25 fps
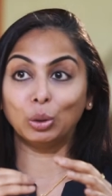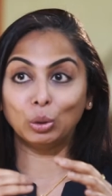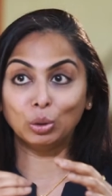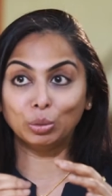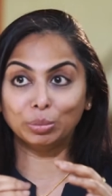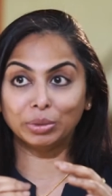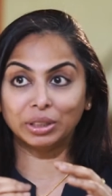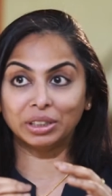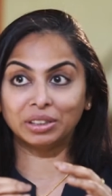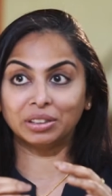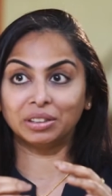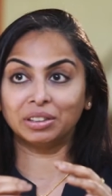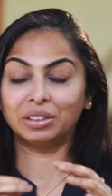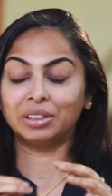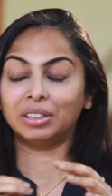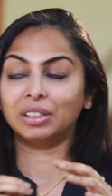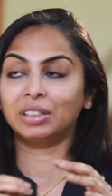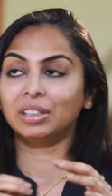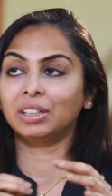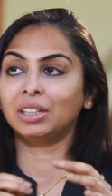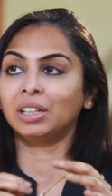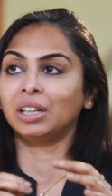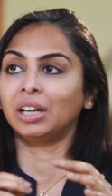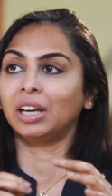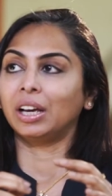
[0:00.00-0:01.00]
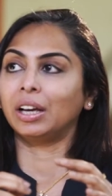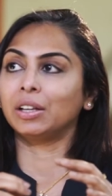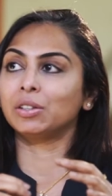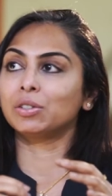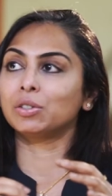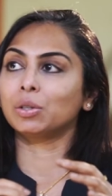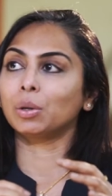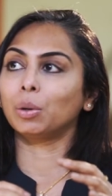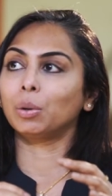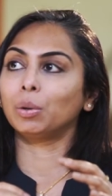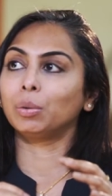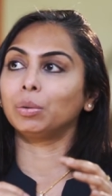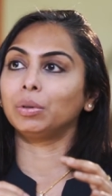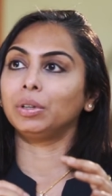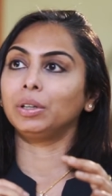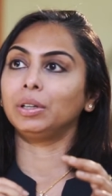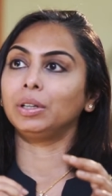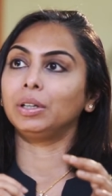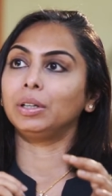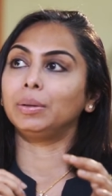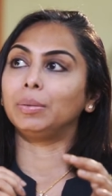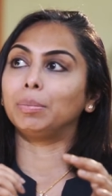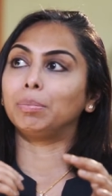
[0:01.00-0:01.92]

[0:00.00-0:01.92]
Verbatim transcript: lumen. And so